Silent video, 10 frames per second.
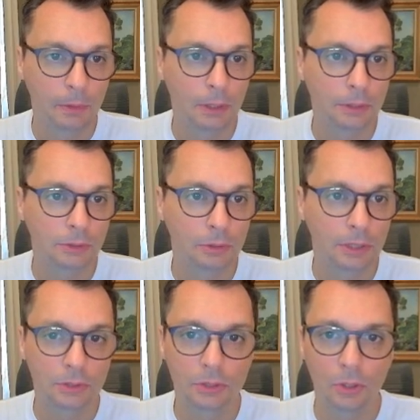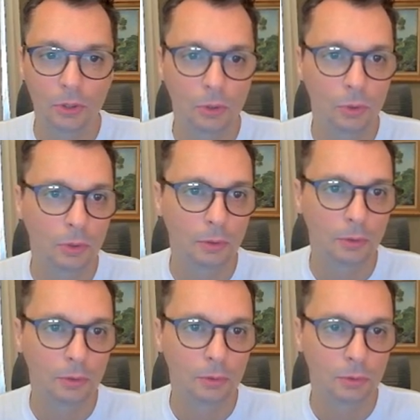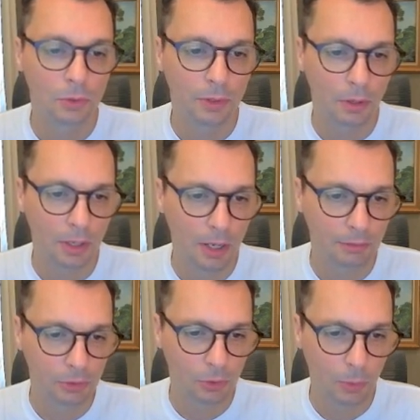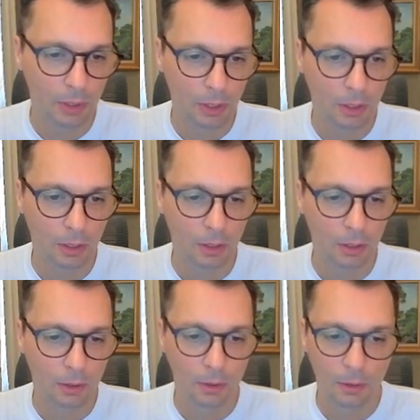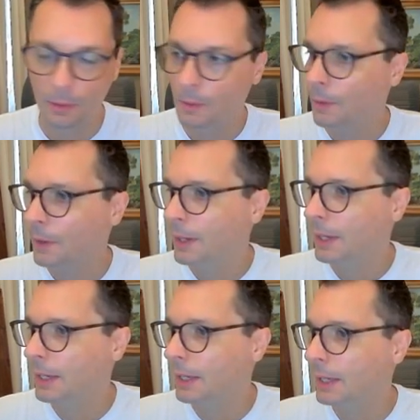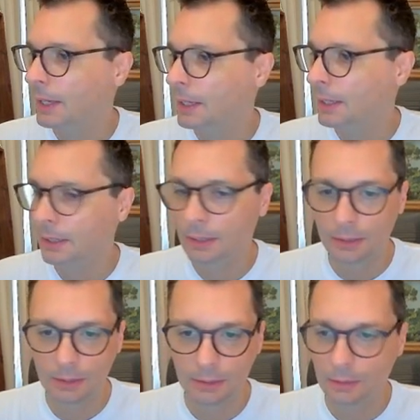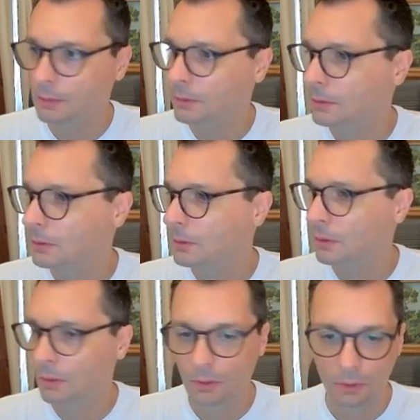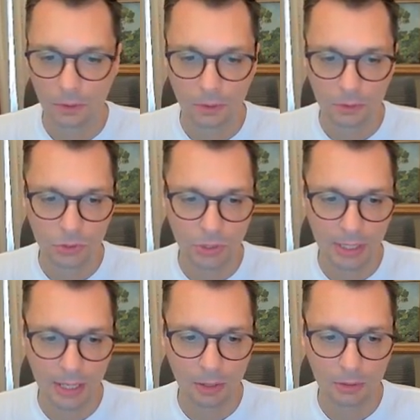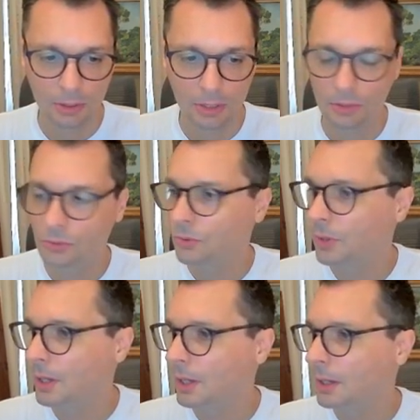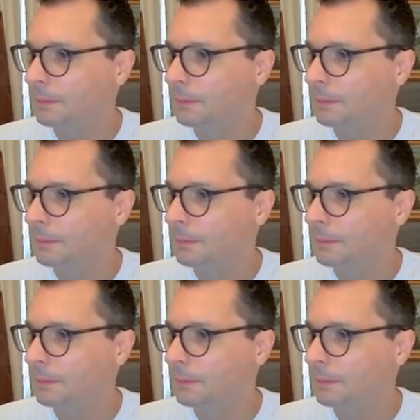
So let's go to the archive real quick and check out yesterday.